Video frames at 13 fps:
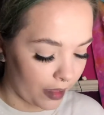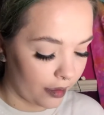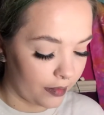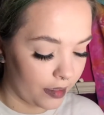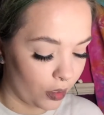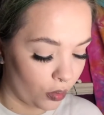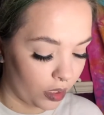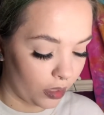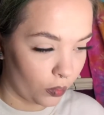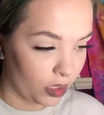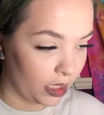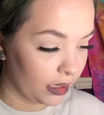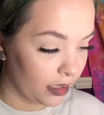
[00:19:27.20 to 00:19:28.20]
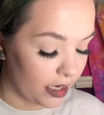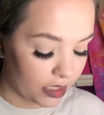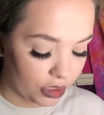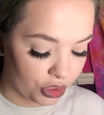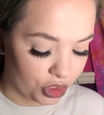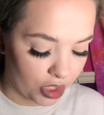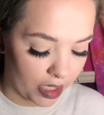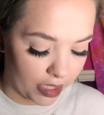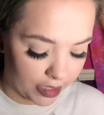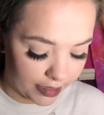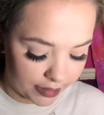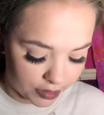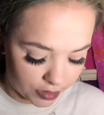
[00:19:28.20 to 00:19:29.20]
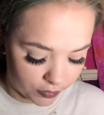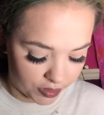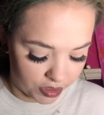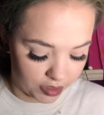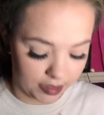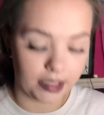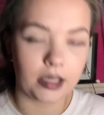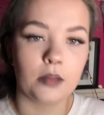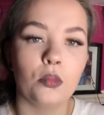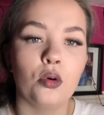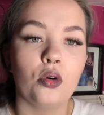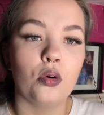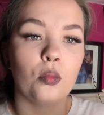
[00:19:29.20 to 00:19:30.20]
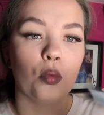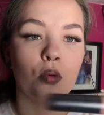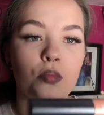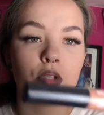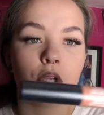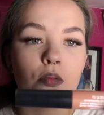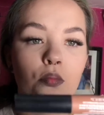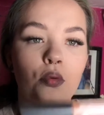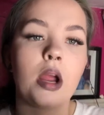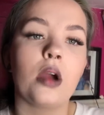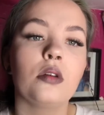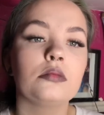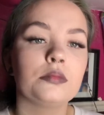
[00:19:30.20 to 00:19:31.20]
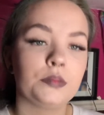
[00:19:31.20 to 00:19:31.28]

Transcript: Then going in with the lighter shade, which is like a more warm tone brown.